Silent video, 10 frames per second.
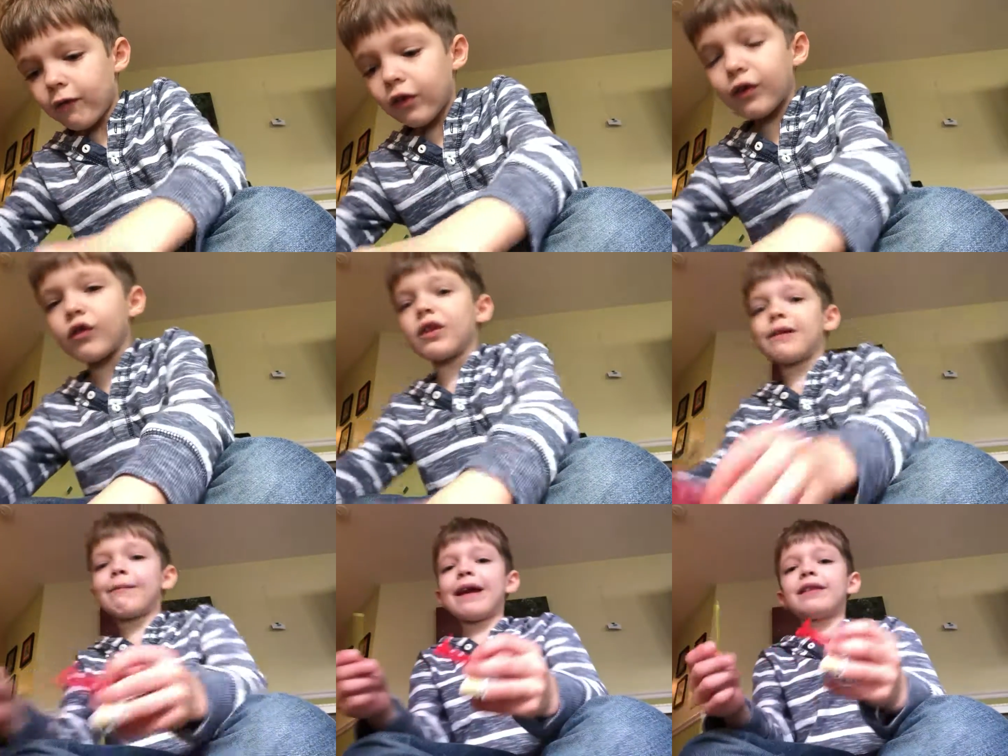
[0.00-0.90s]
First,
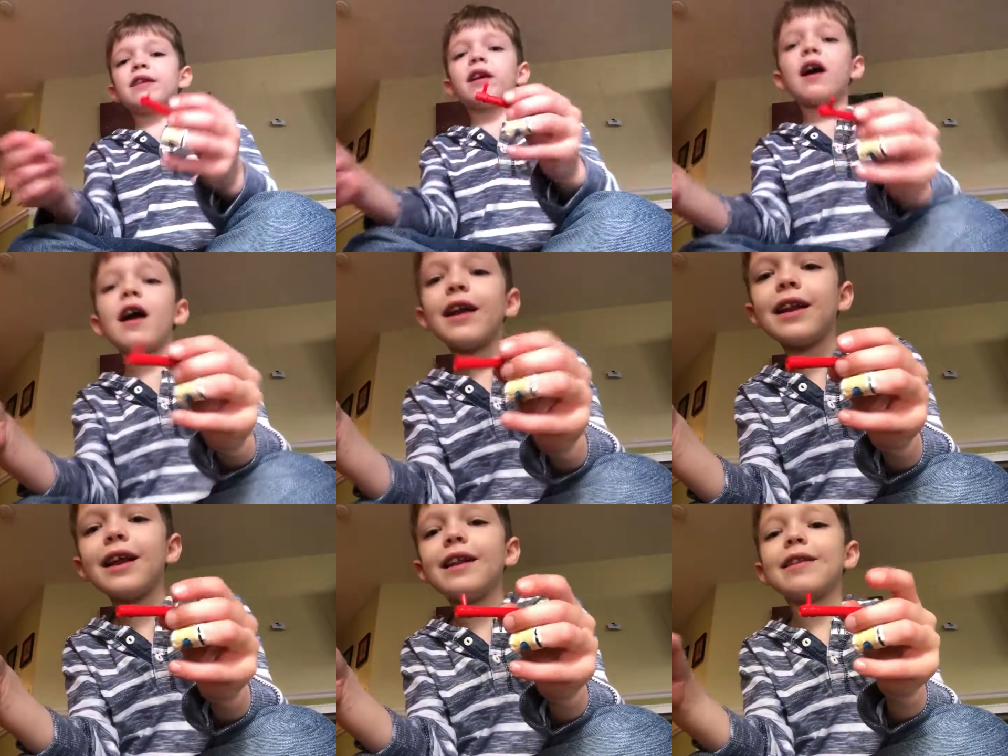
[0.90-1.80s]
let's make the
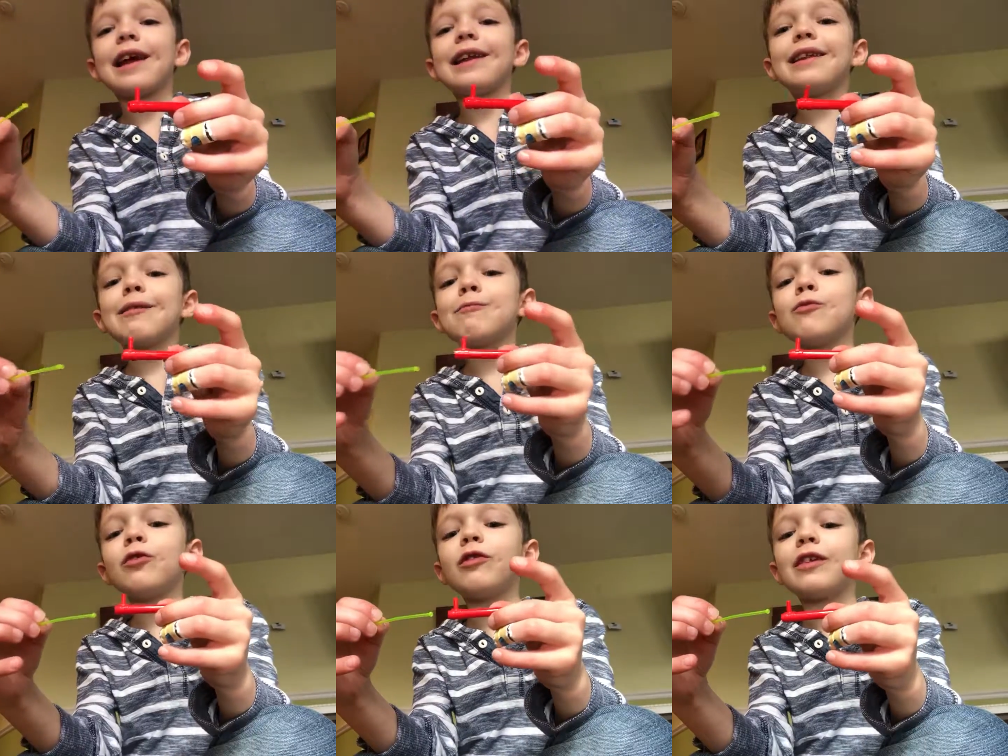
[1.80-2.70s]
gun. That's
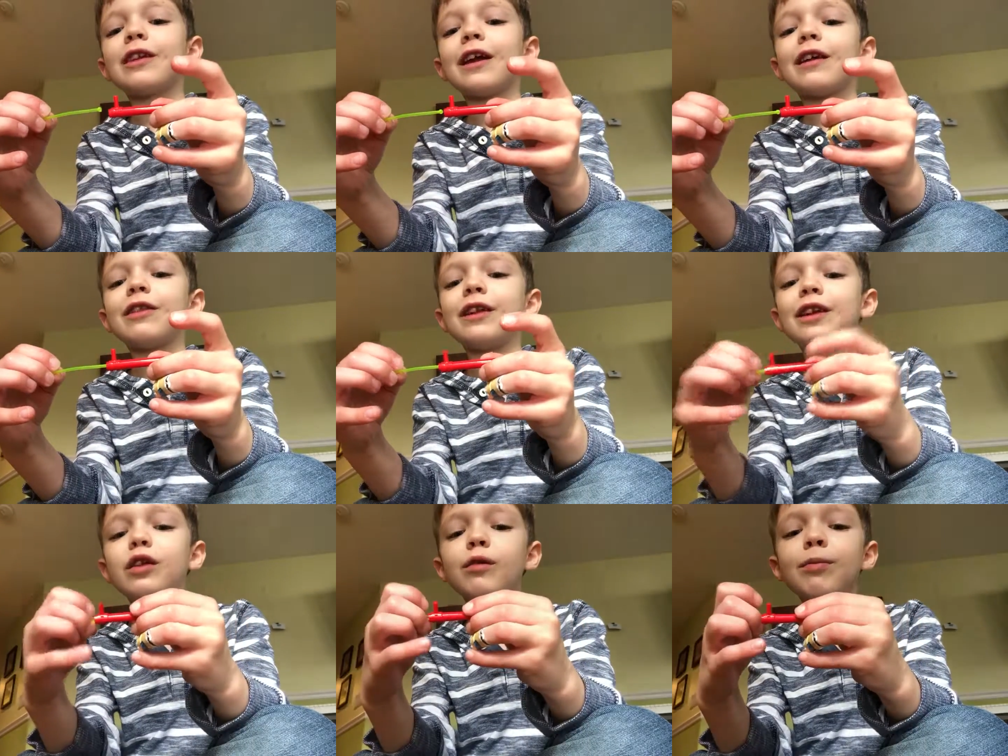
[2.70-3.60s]
simple. Just take
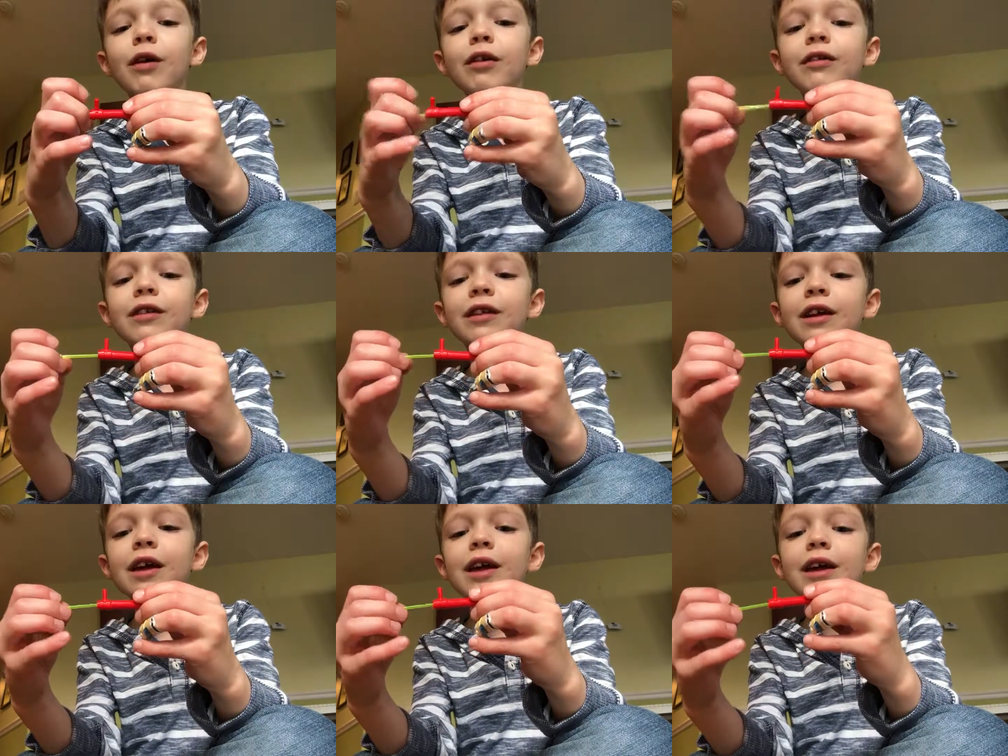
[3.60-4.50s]
these 2 parts
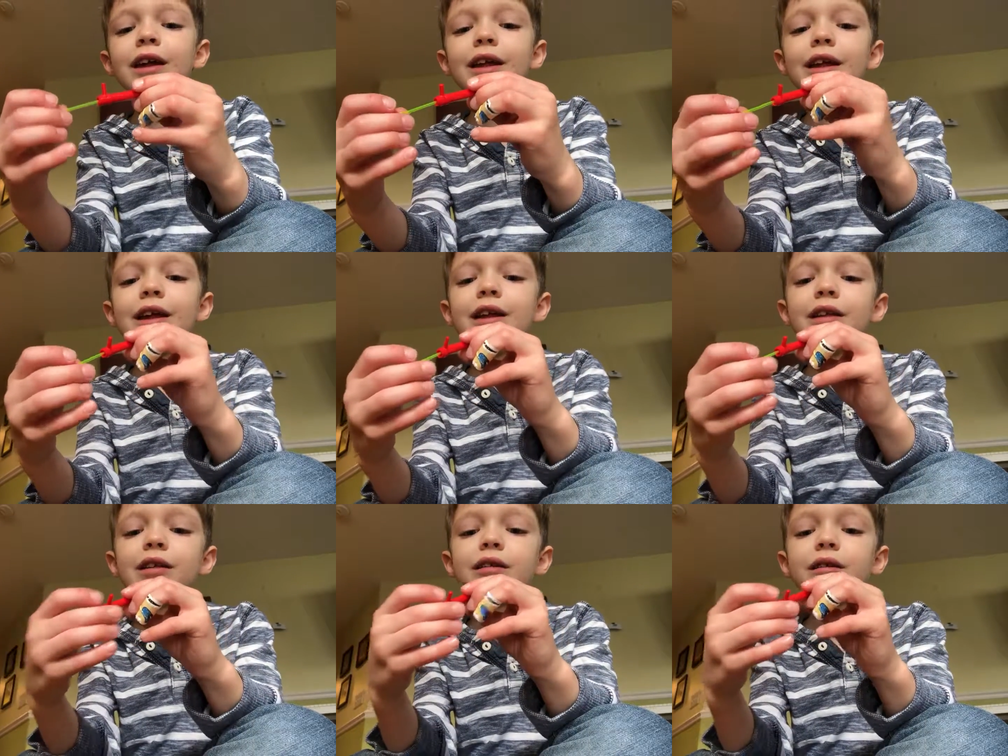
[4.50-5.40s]

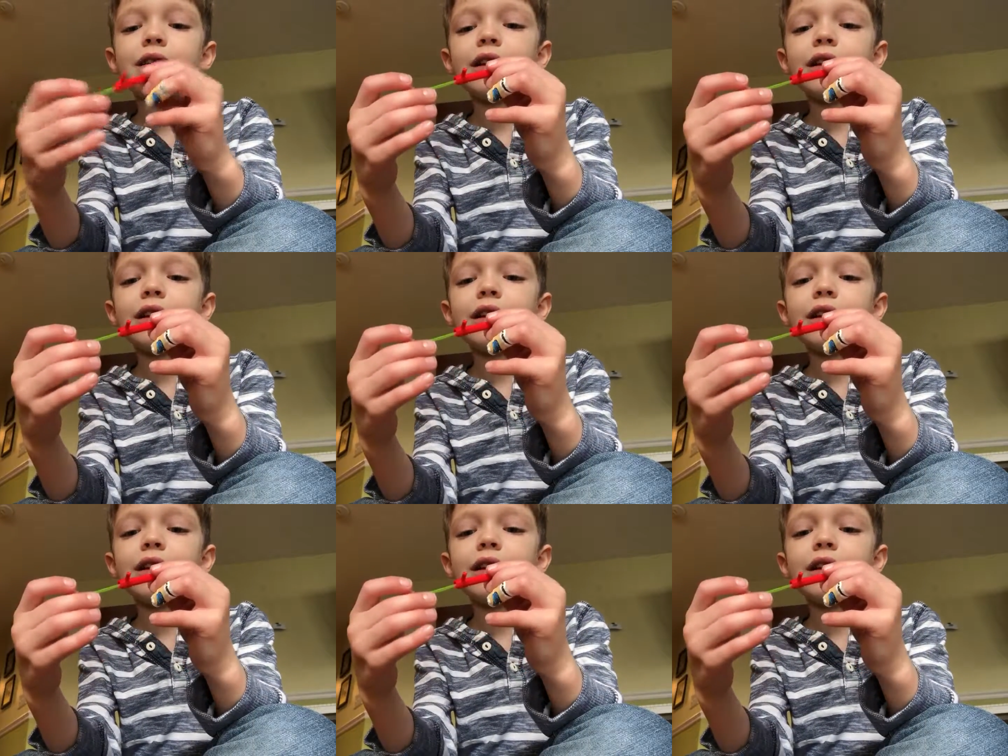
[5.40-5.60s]
and